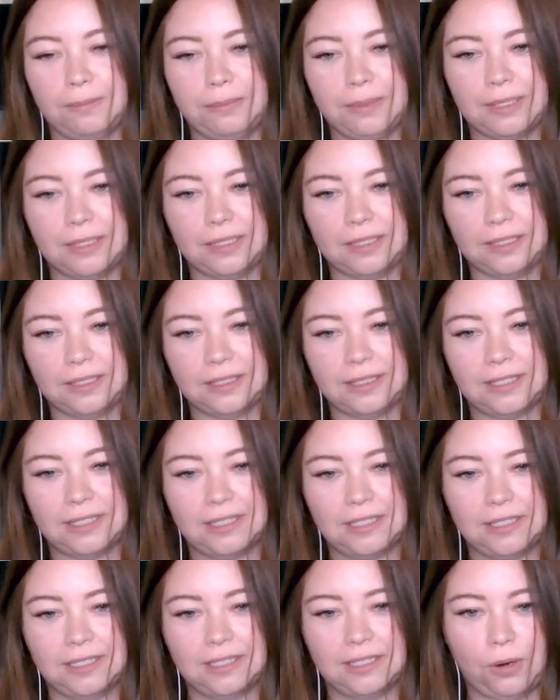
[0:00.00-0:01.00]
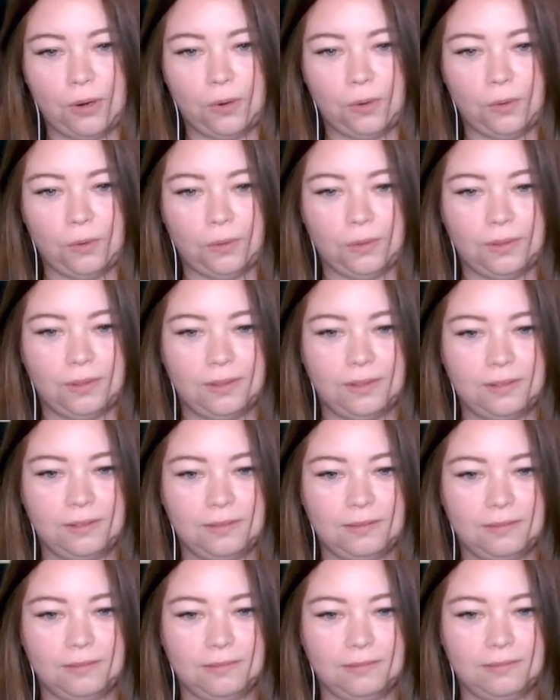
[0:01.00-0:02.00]
you're going to build a road.
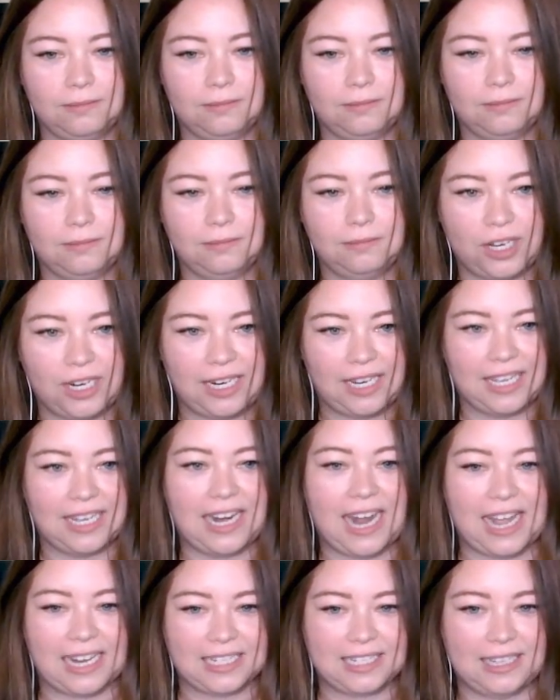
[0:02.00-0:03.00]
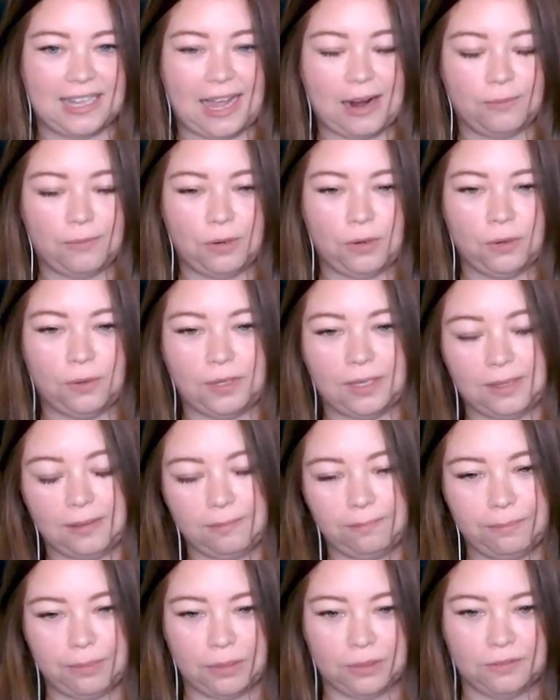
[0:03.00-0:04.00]
You're going to connect to that road
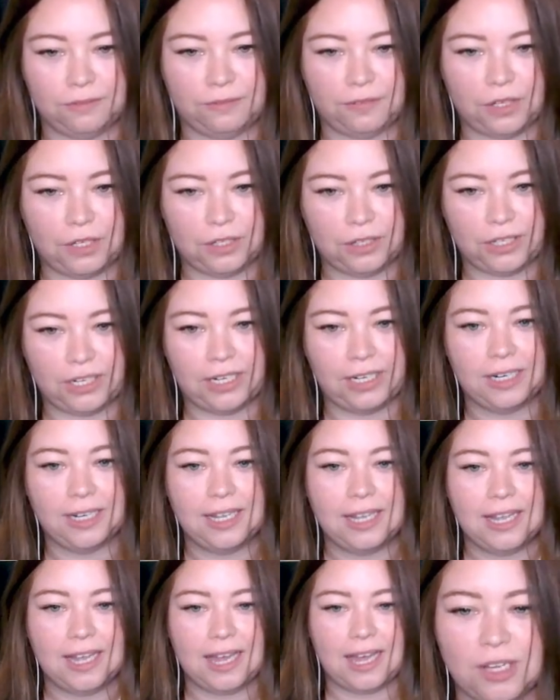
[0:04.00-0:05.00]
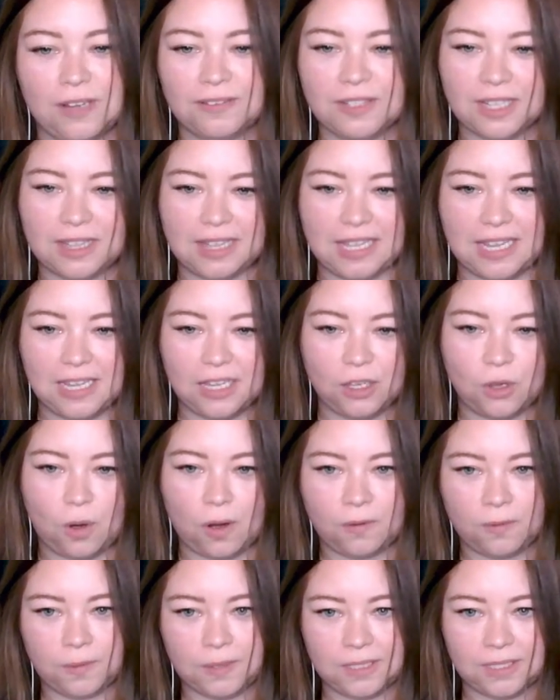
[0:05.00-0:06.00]
and build further. So
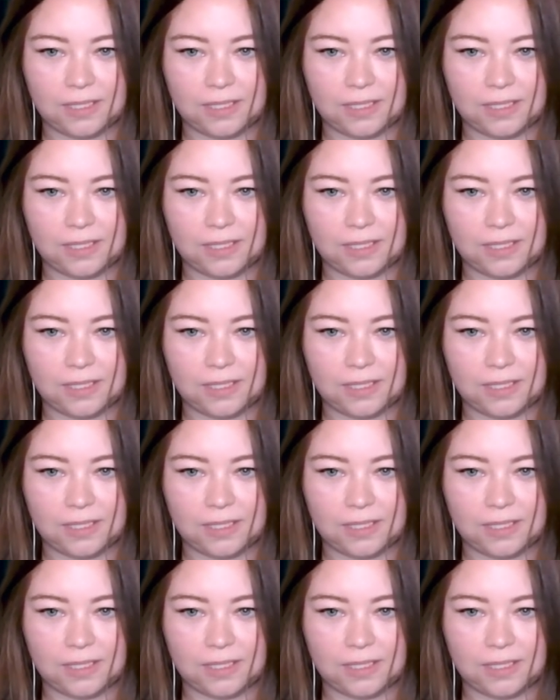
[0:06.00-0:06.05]
you